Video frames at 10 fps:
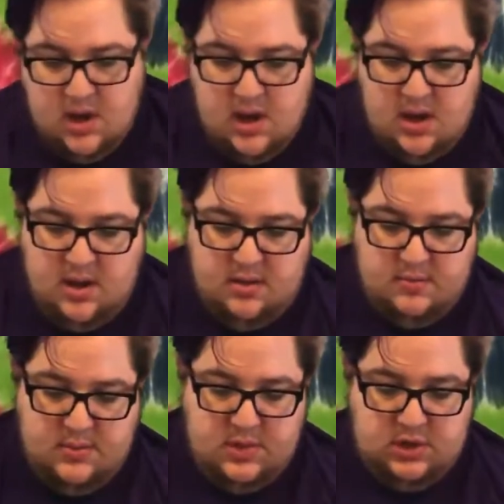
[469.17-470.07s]
now.
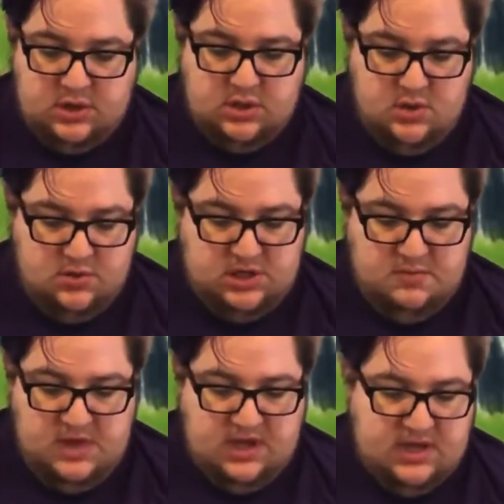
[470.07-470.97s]
So to
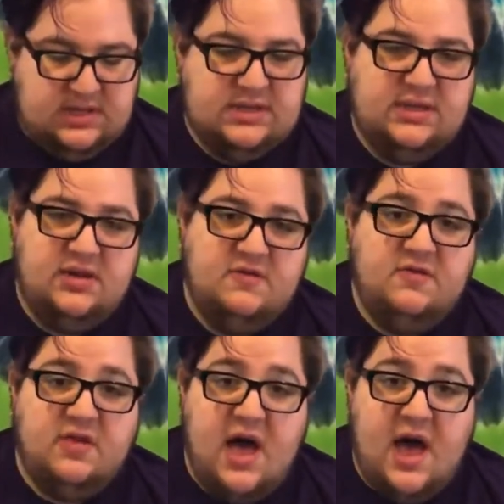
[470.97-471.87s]
make it sit
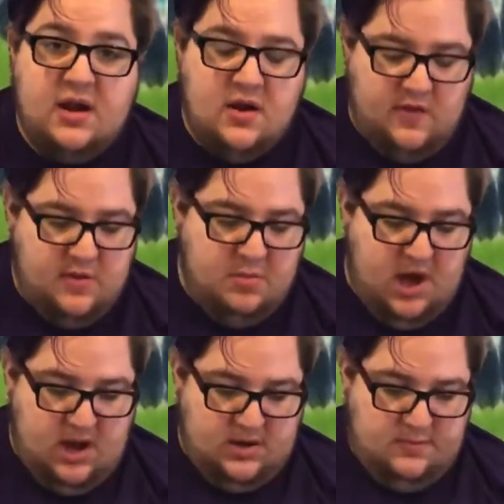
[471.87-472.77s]
flat on the
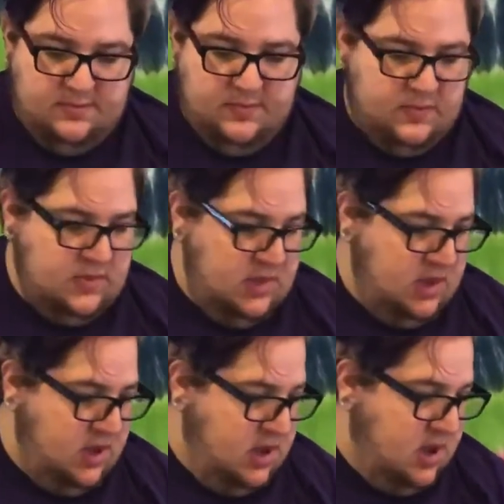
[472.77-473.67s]
bottom,
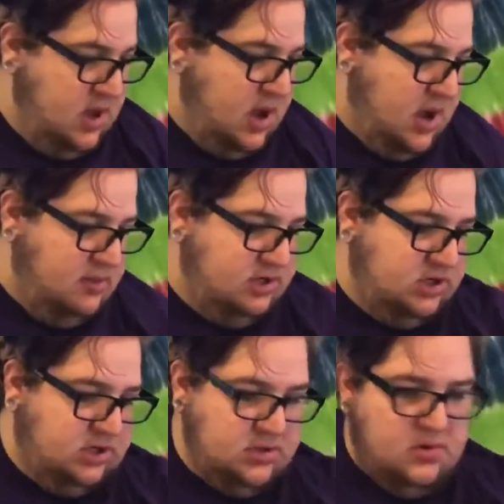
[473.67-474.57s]
I'm
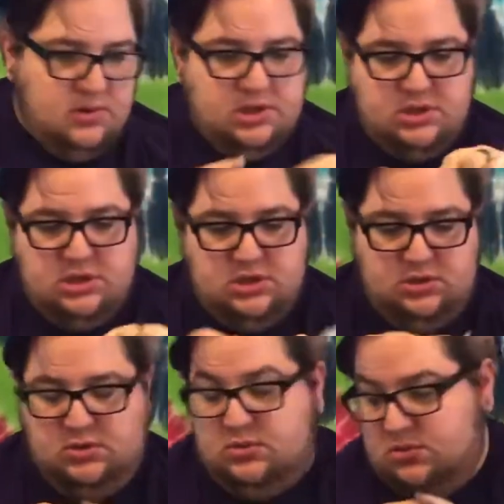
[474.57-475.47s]
just going
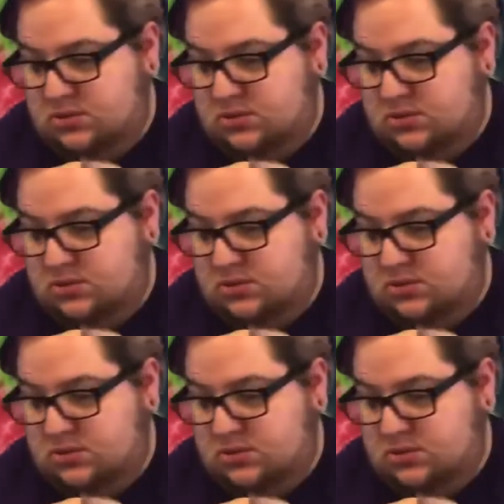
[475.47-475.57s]
to